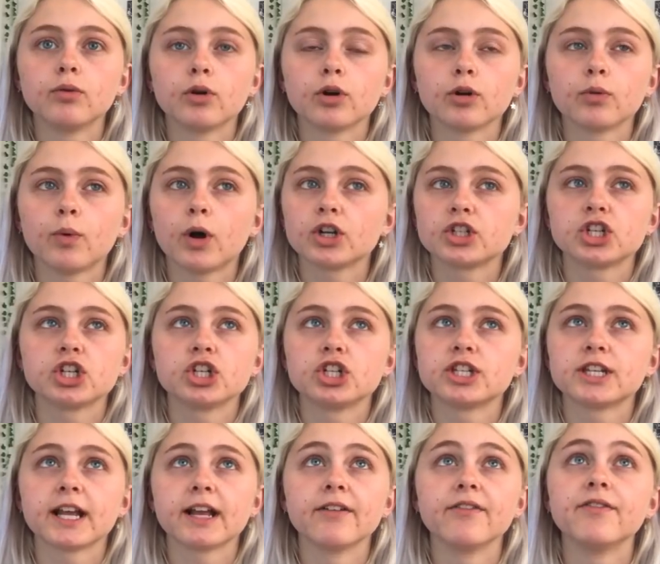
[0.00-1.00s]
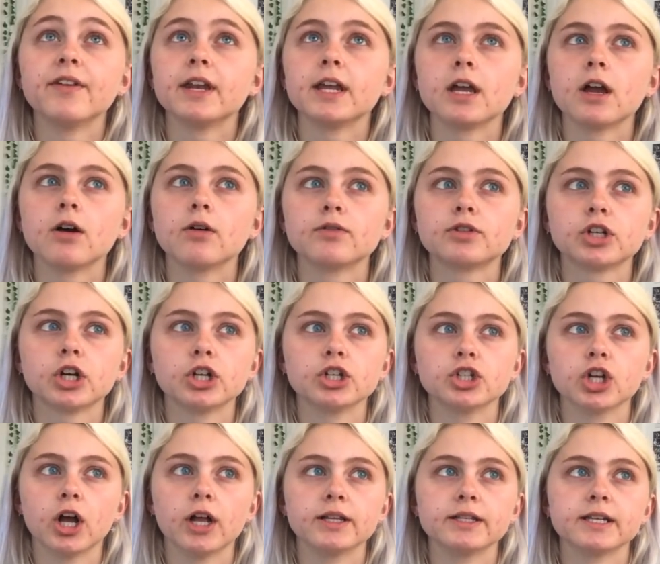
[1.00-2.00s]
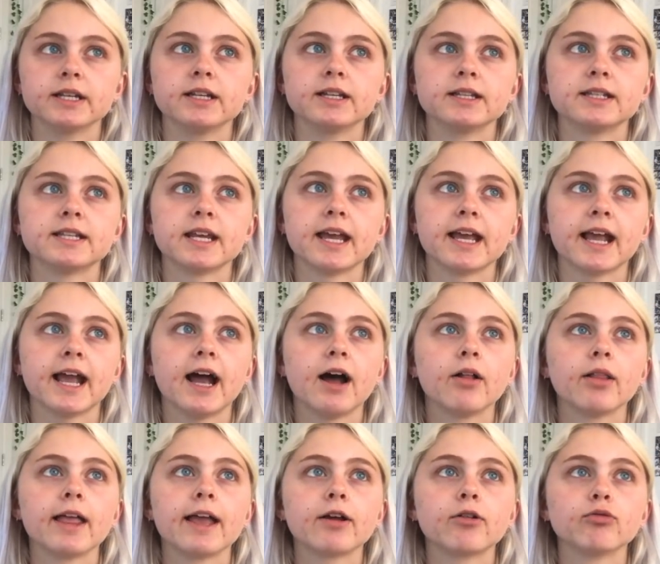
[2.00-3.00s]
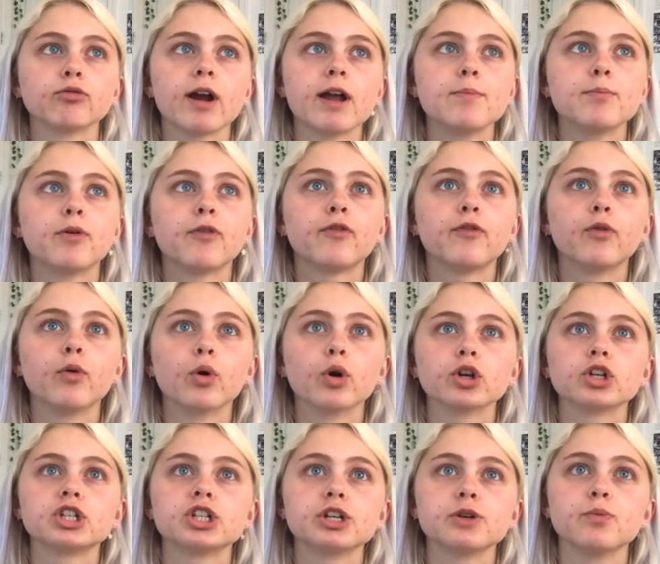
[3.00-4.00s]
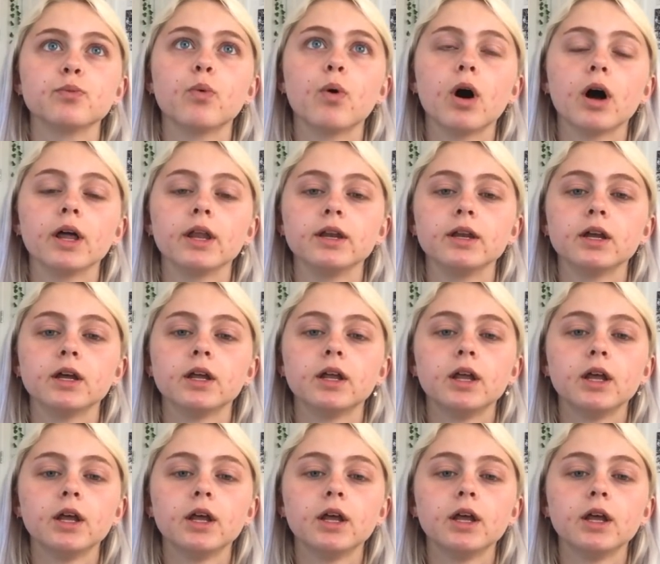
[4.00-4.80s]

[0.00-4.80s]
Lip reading: or watching just like a video of Shawn Johnson saying how like right before she won